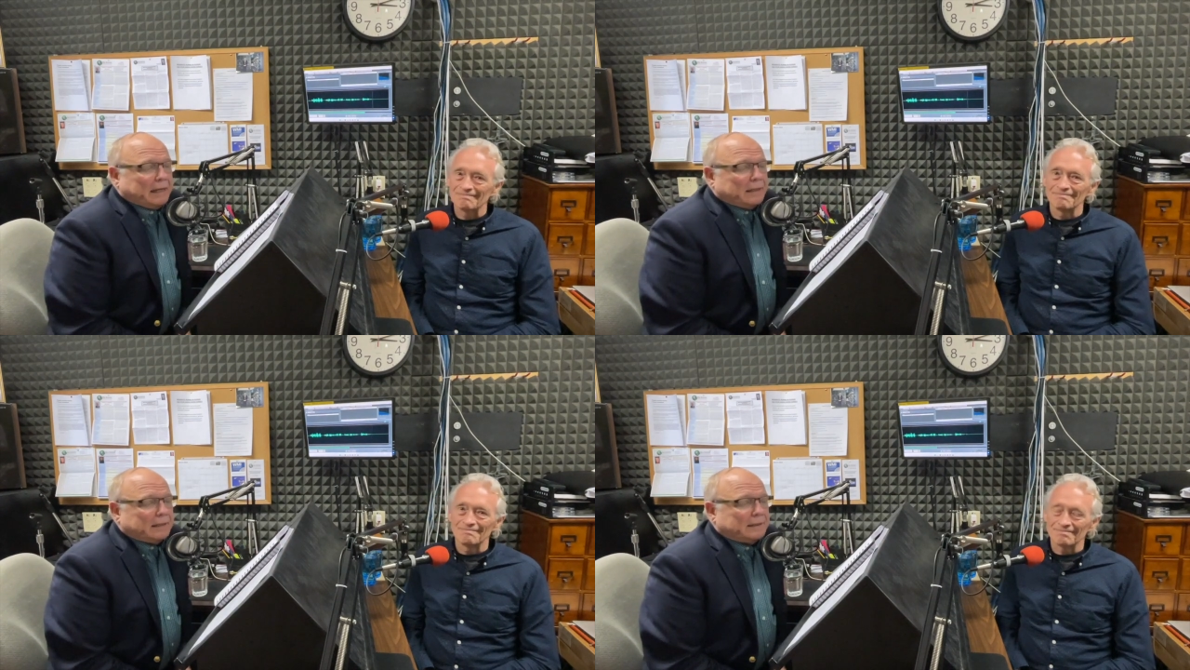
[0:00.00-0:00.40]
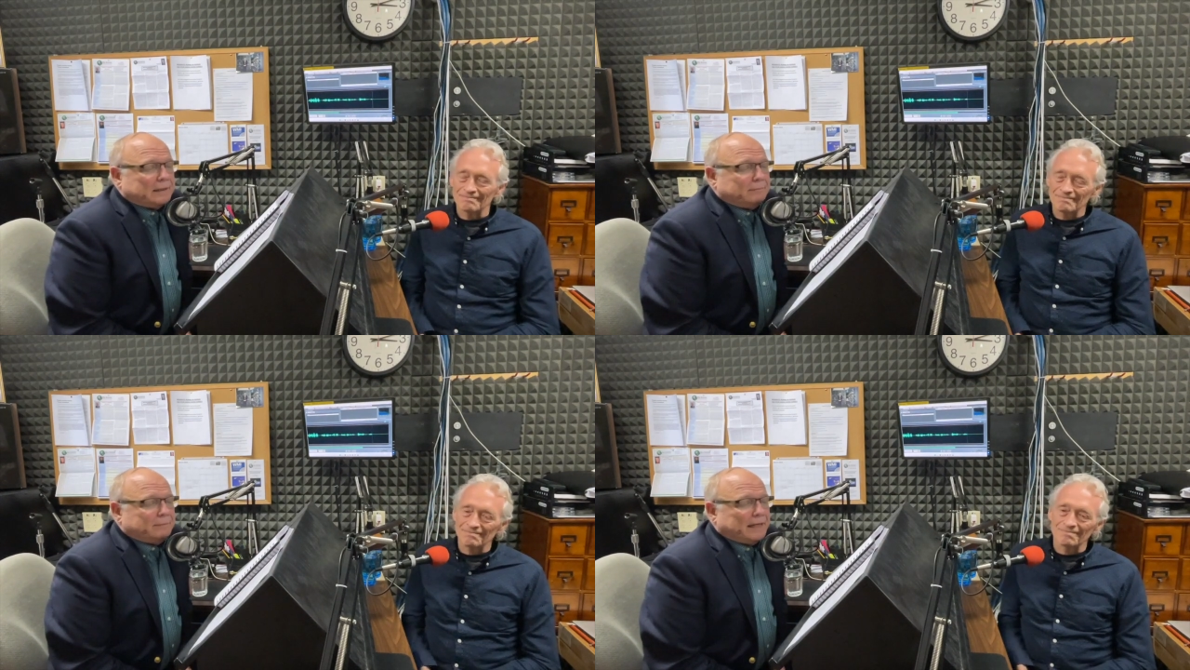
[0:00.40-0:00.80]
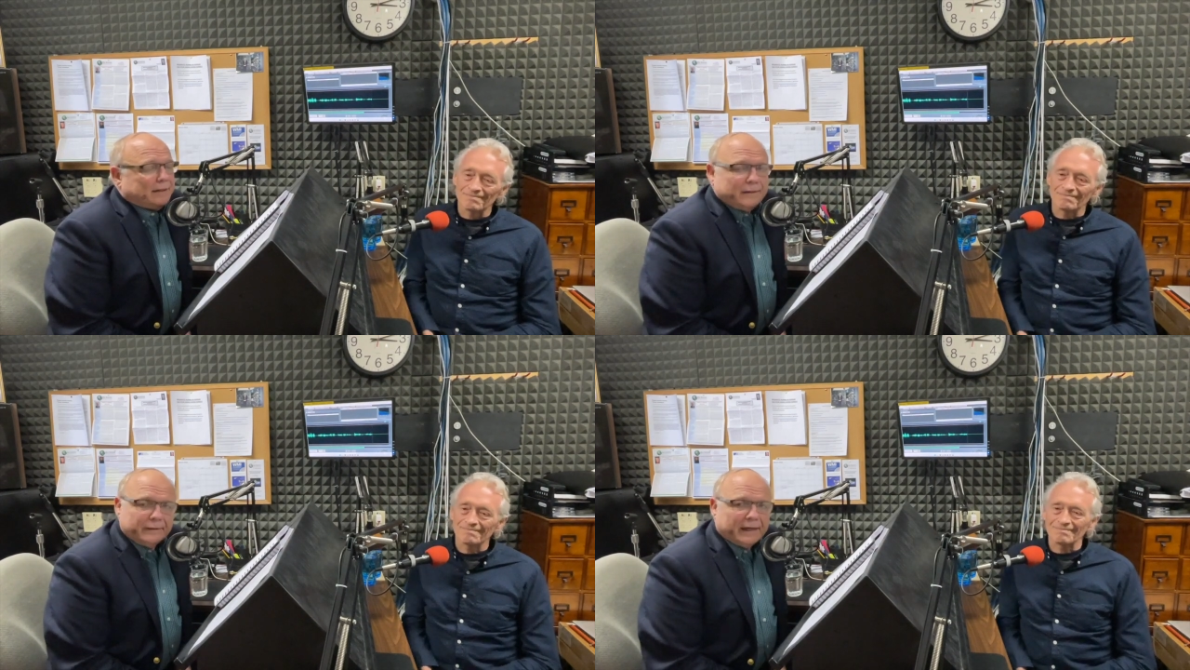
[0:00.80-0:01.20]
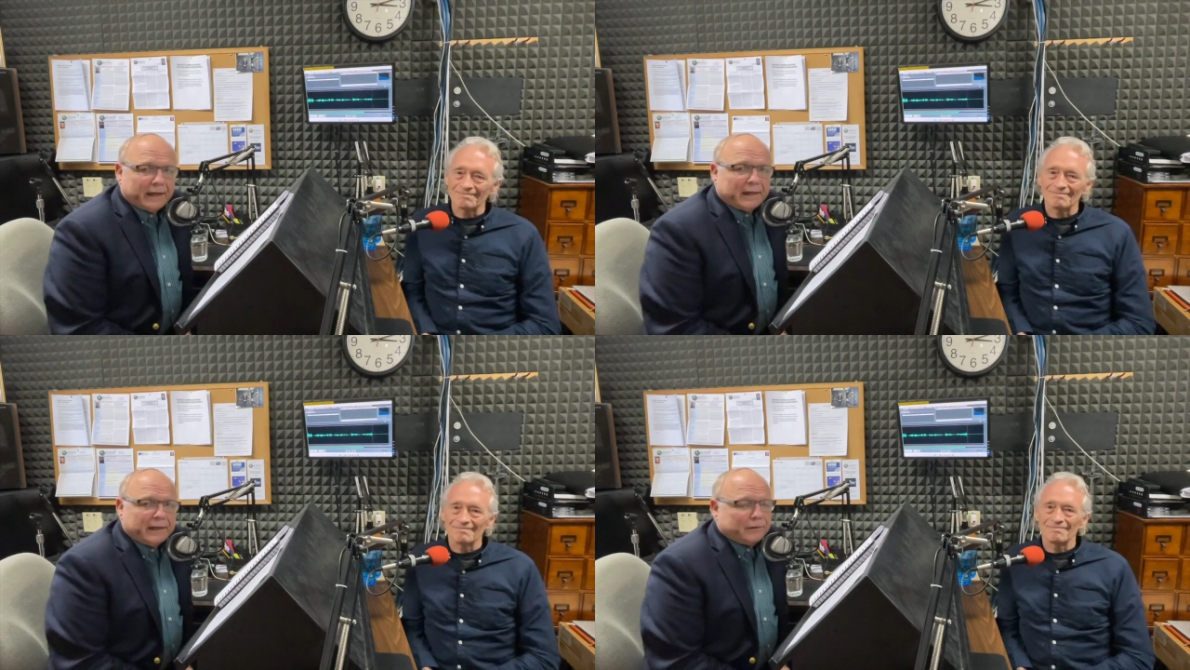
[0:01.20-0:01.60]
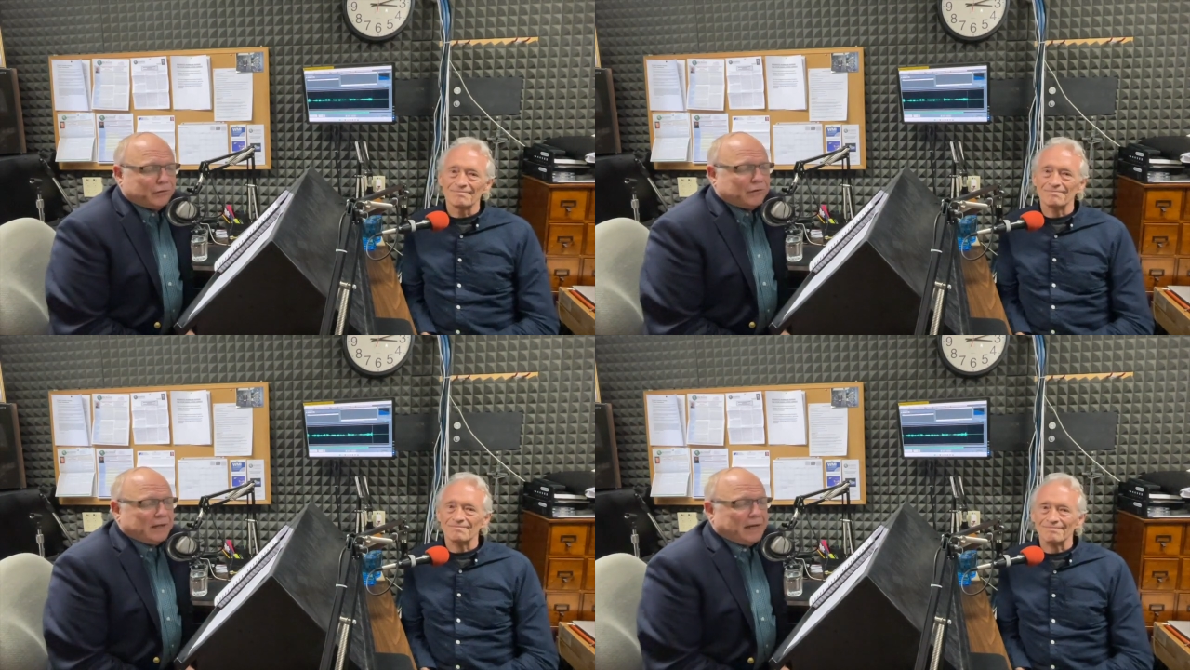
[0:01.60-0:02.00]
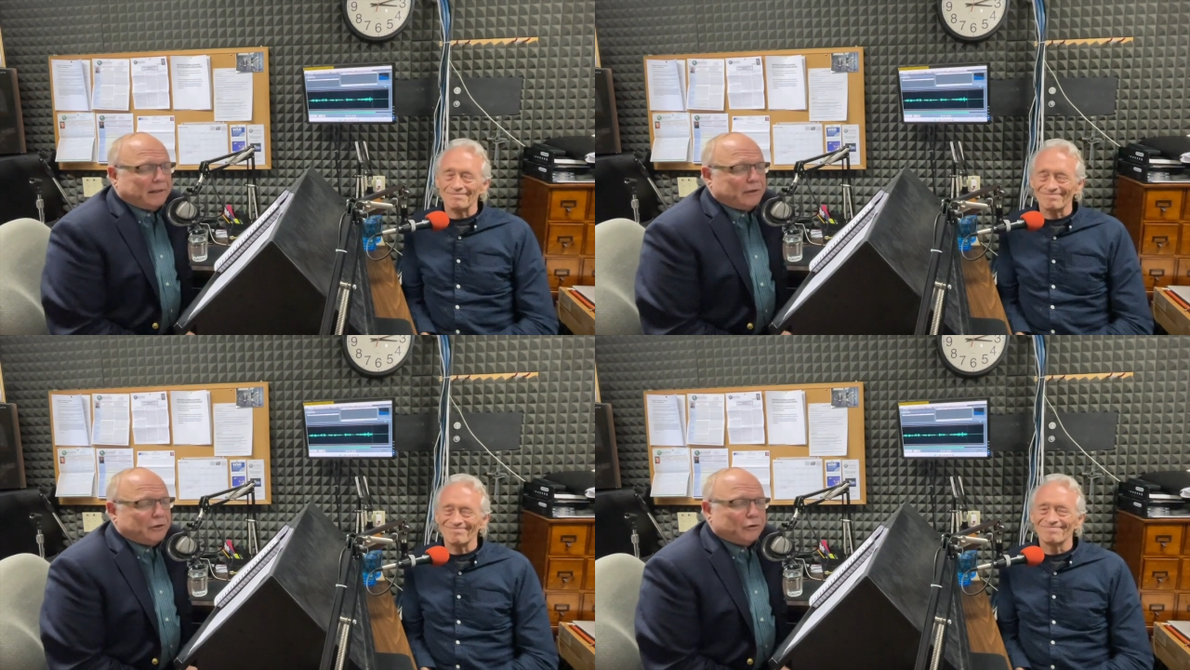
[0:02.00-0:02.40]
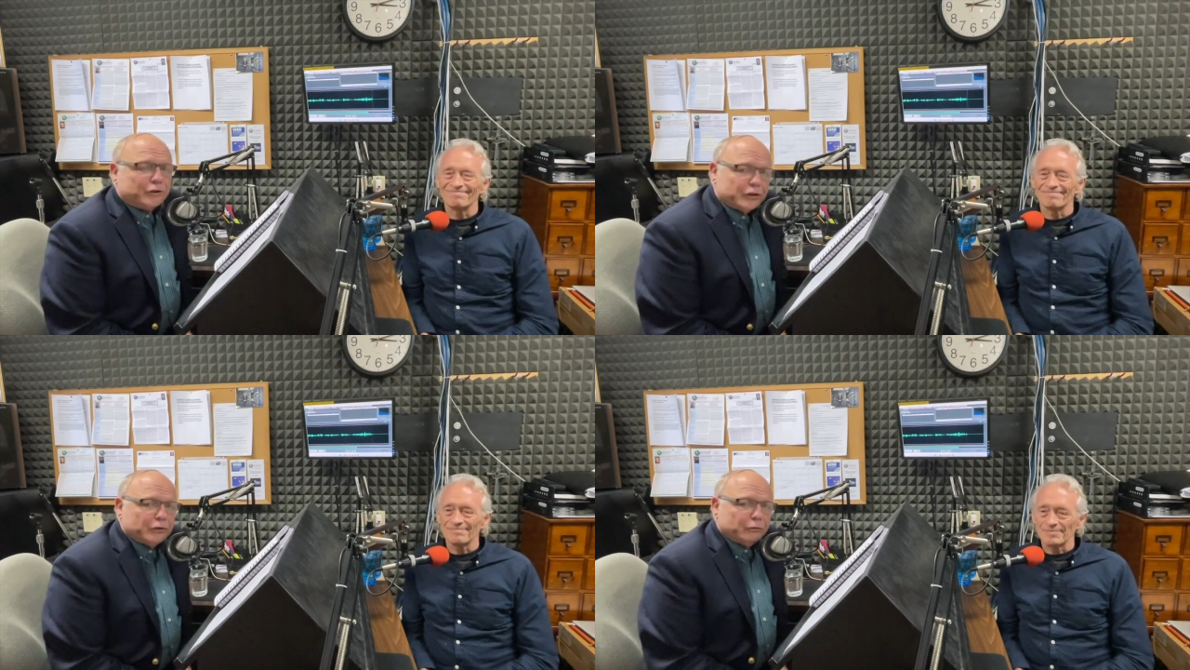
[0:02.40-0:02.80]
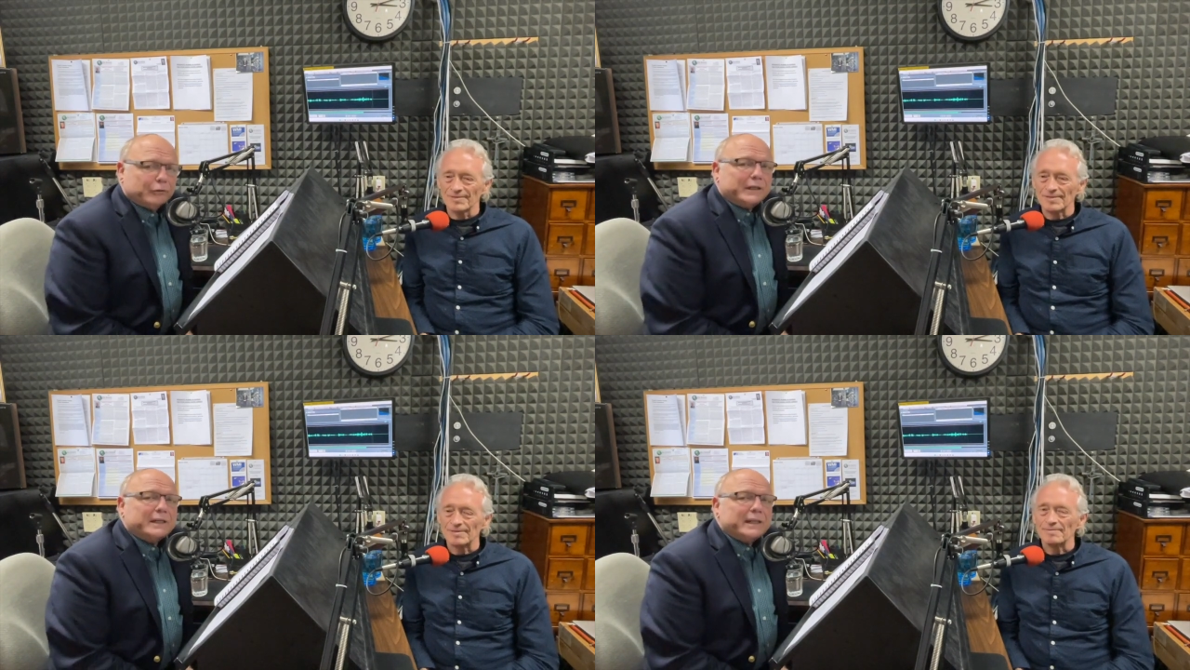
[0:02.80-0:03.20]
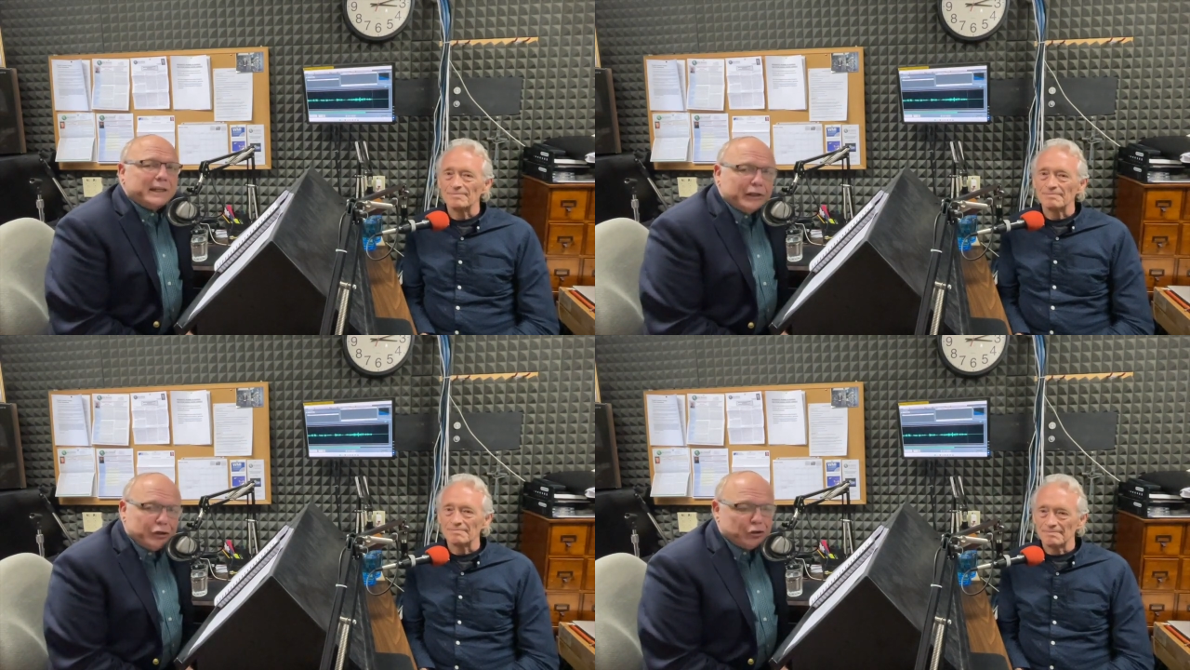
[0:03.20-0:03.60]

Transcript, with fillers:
Speaker 1: uh, man, you got to understand that your children need